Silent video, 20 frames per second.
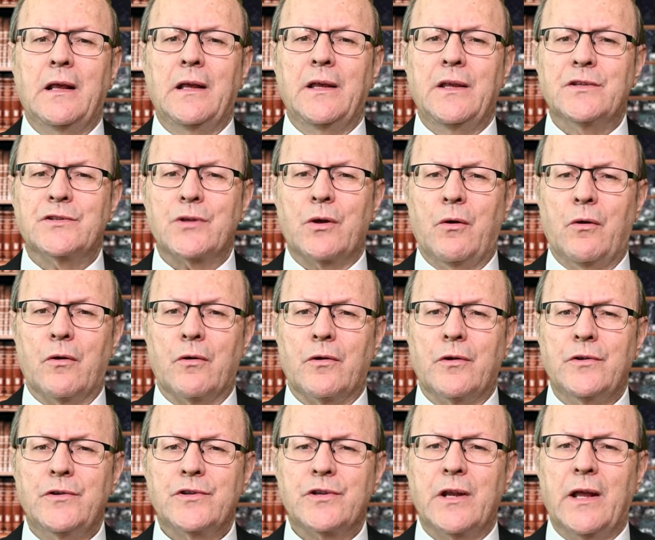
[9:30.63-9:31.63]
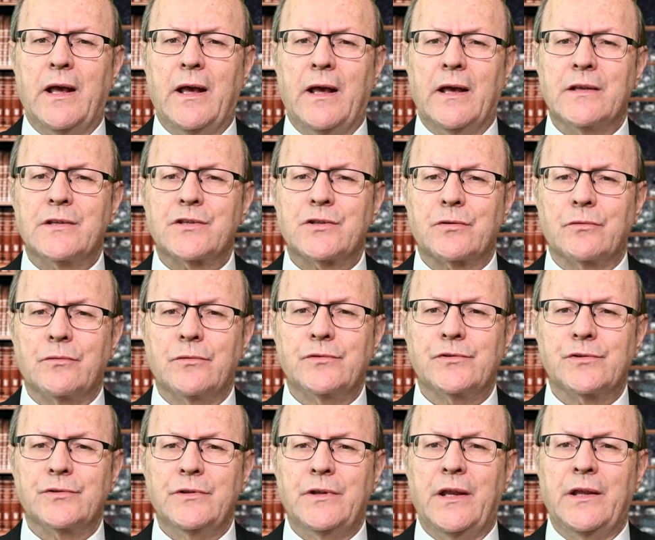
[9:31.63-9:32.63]
is urged as
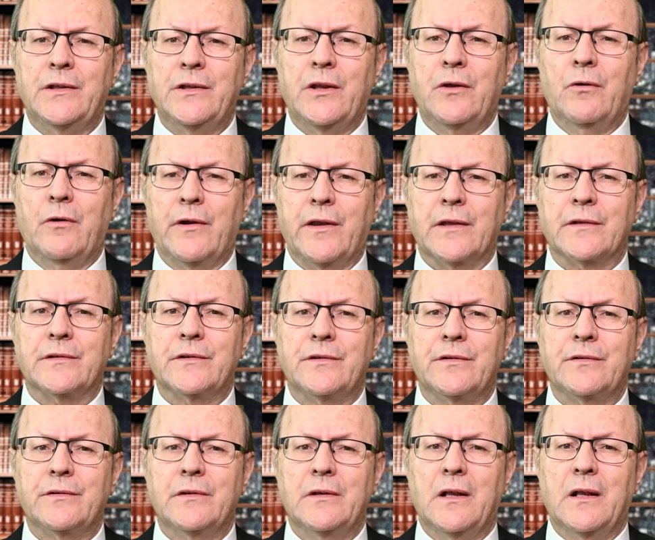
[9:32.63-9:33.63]
solution in the Orient.